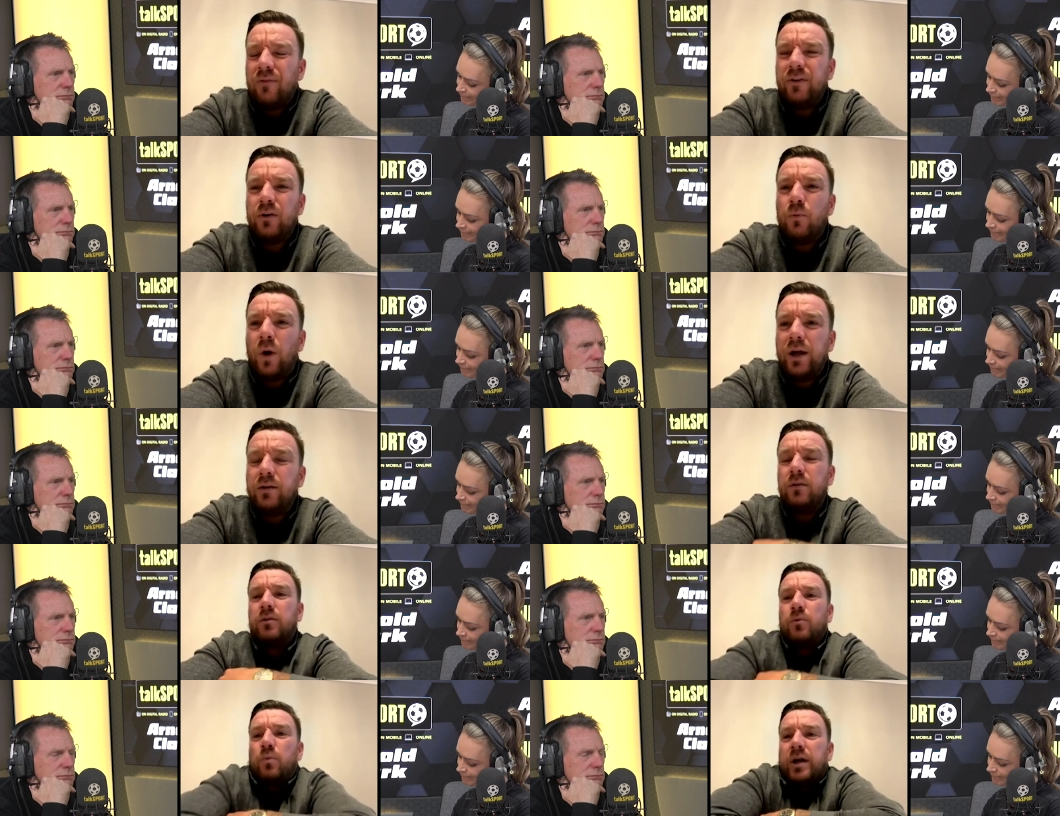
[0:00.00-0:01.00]
Speaker 1: I think the
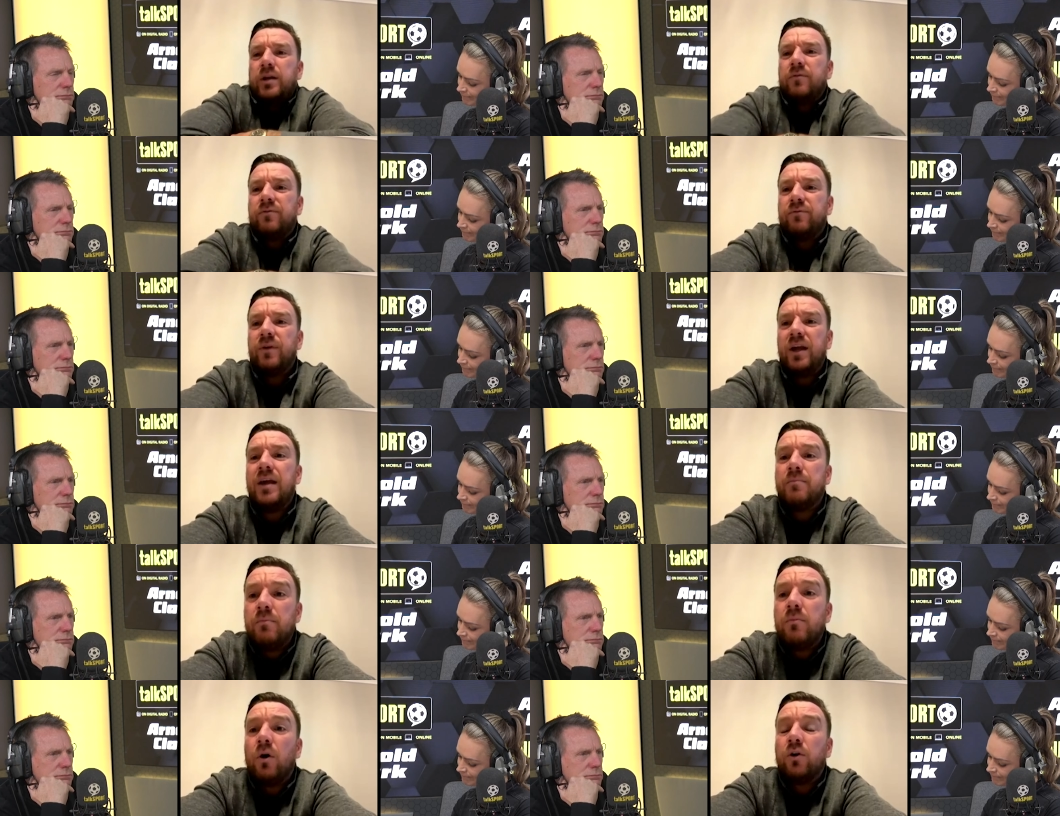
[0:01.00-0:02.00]
weight of
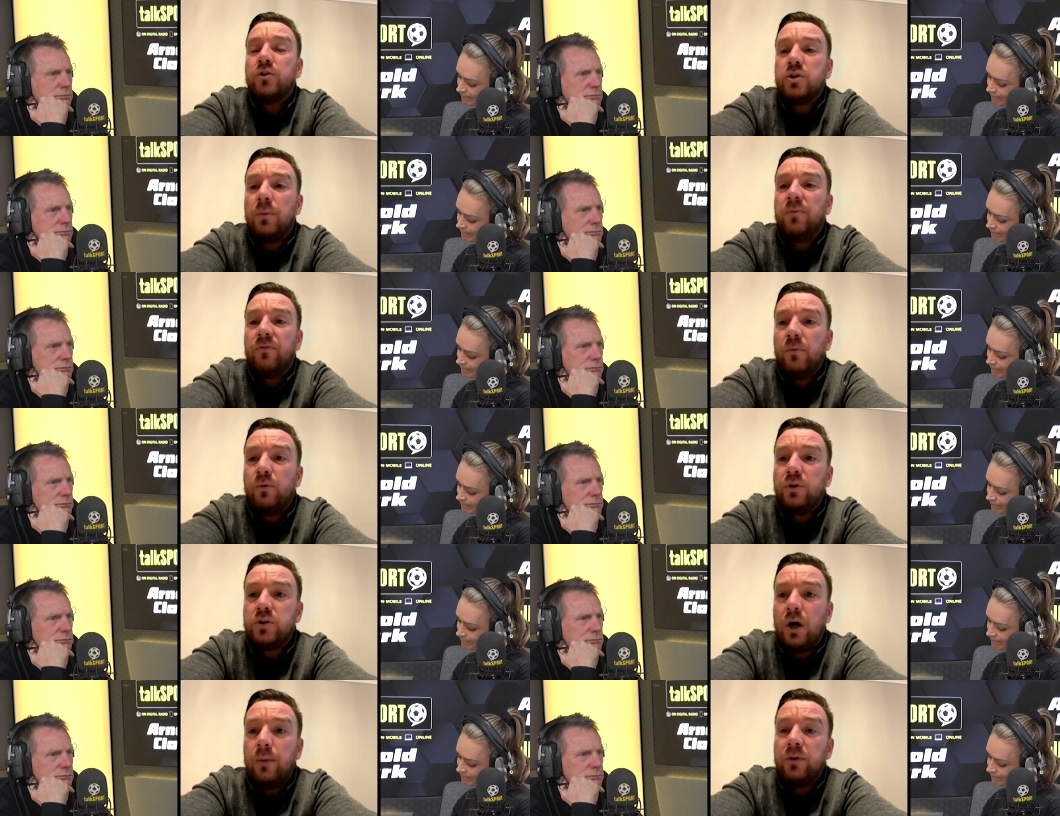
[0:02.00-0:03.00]
him on top of them all the
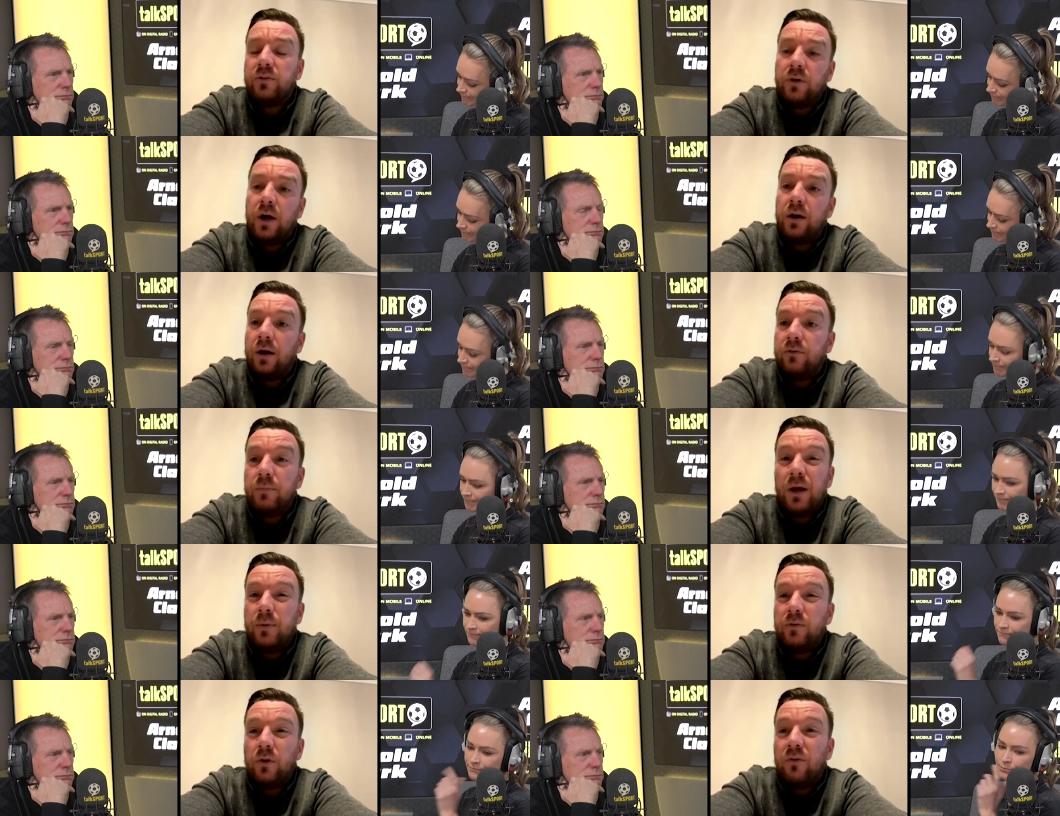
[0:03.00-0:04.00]
time on the sidelines
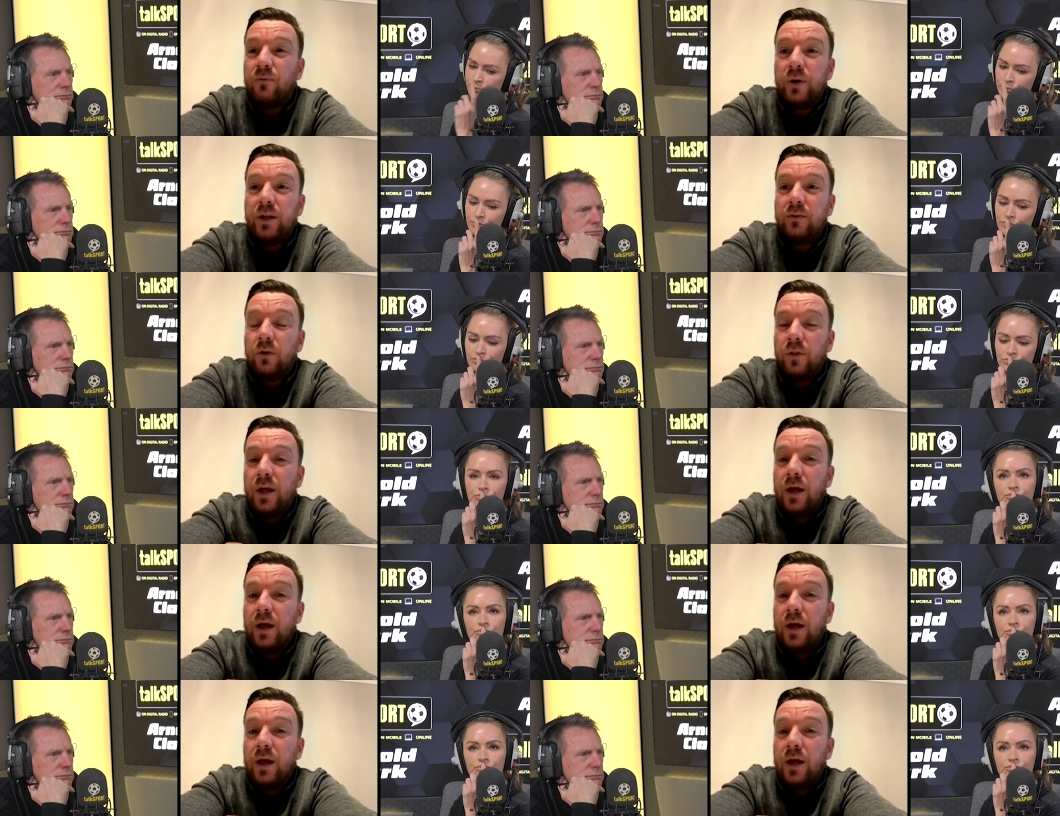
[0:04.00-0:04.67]
maybe is off when he's not